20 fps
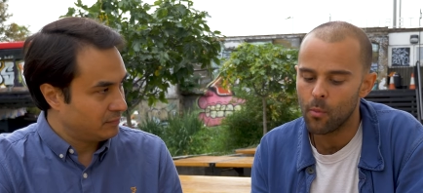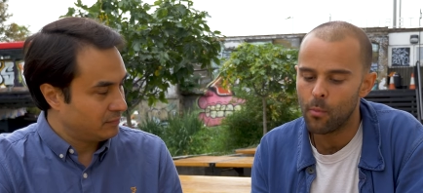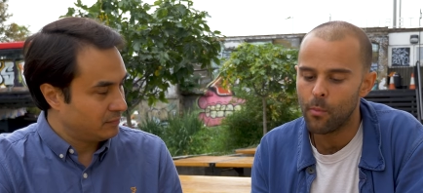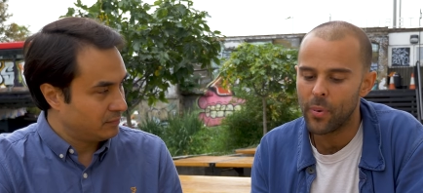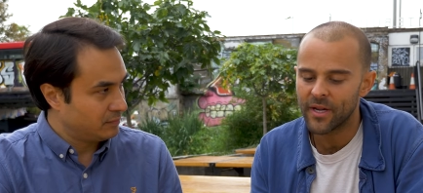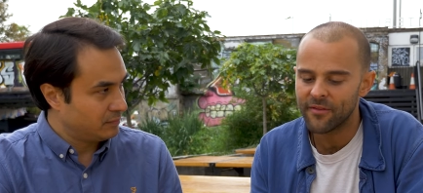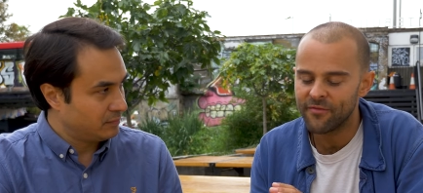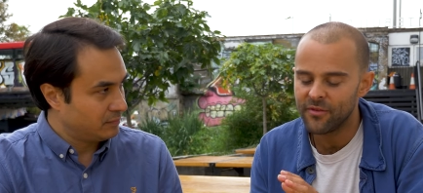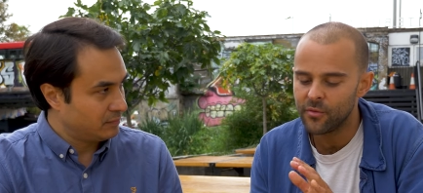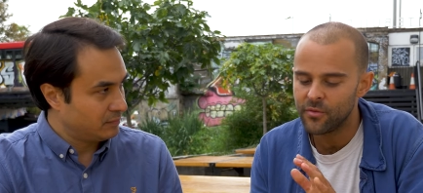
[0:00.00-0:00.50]

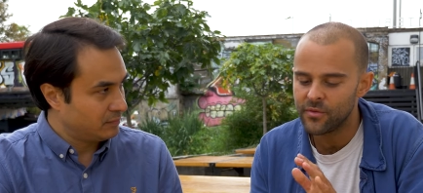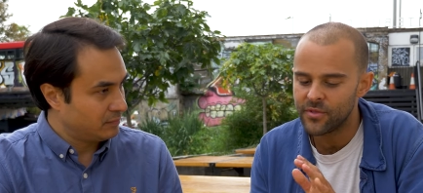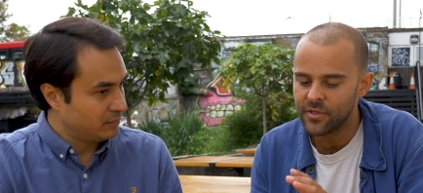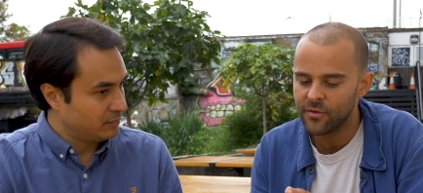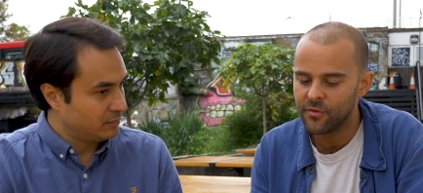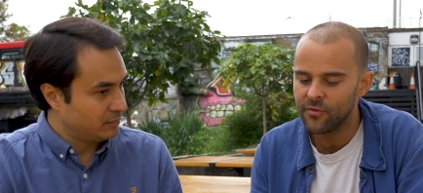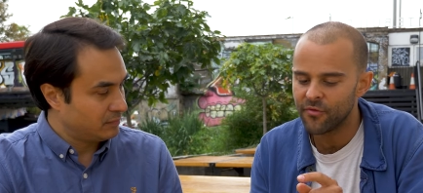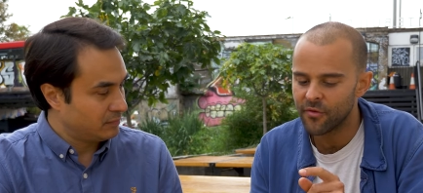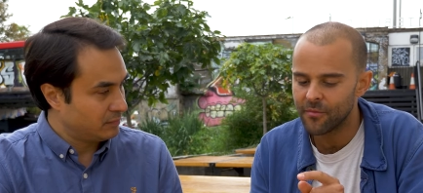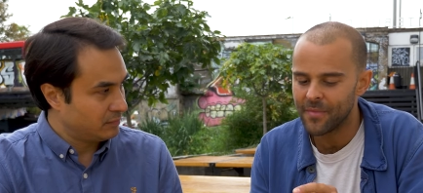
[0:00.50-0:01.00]
Speaker 1: but if you
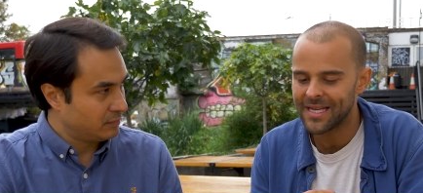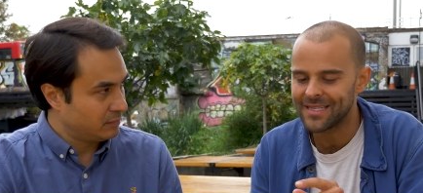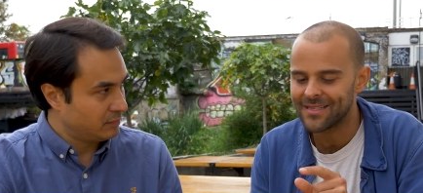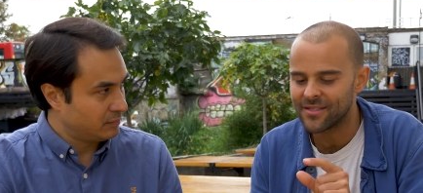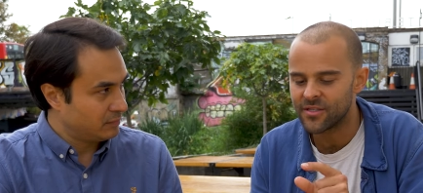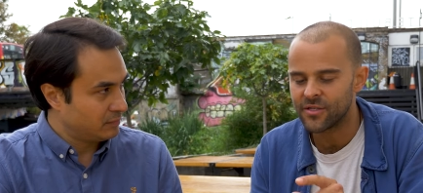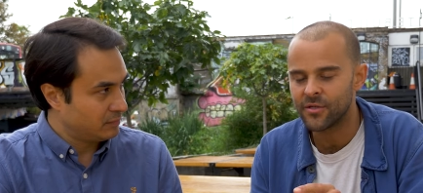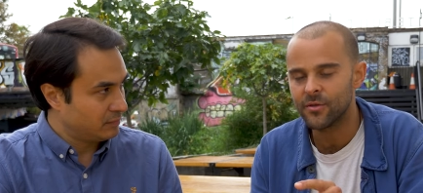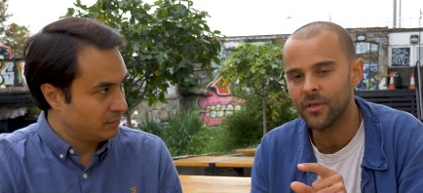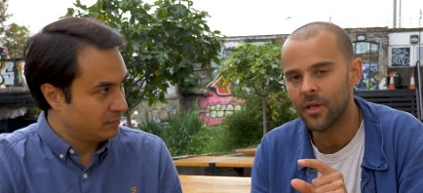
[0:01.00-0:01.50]
do ferment it
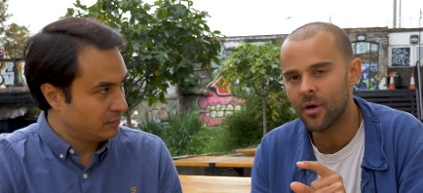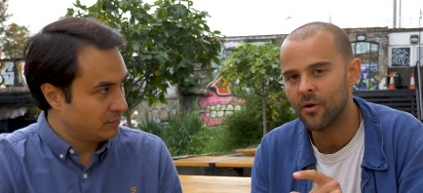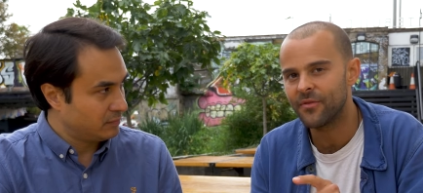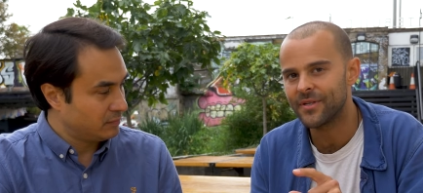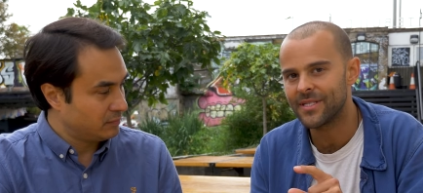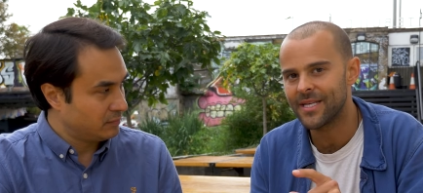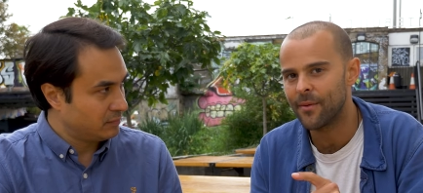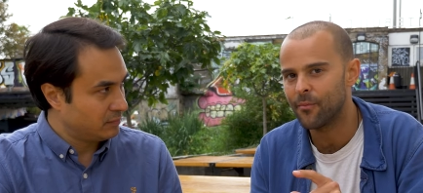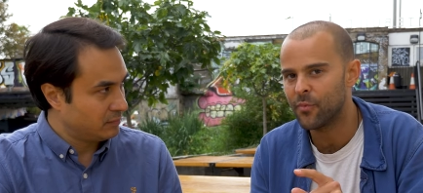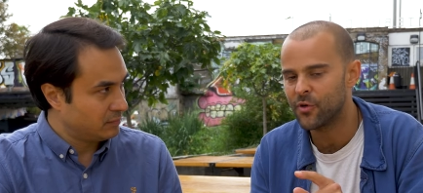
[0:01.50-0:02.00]
too low of a
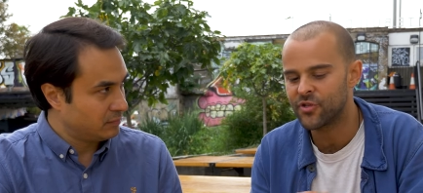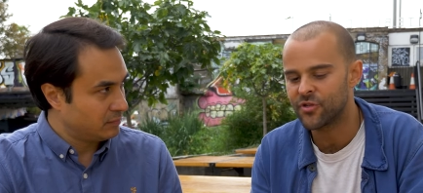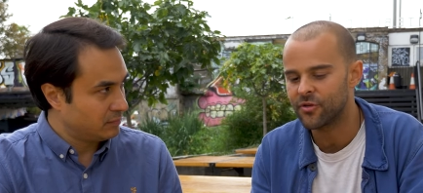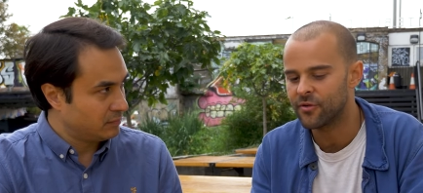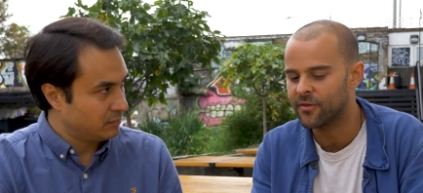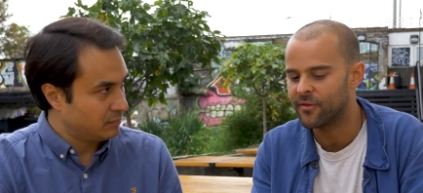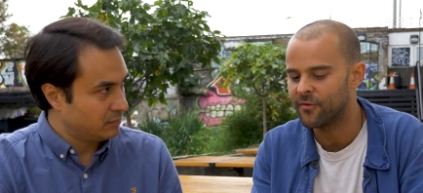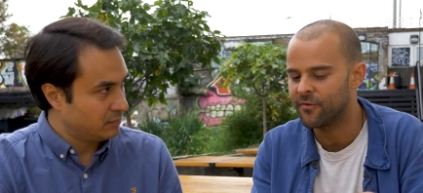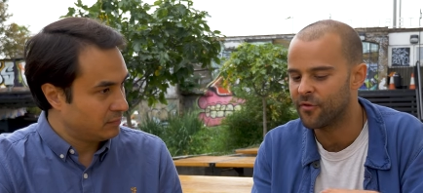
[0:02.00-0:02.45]
temperature, the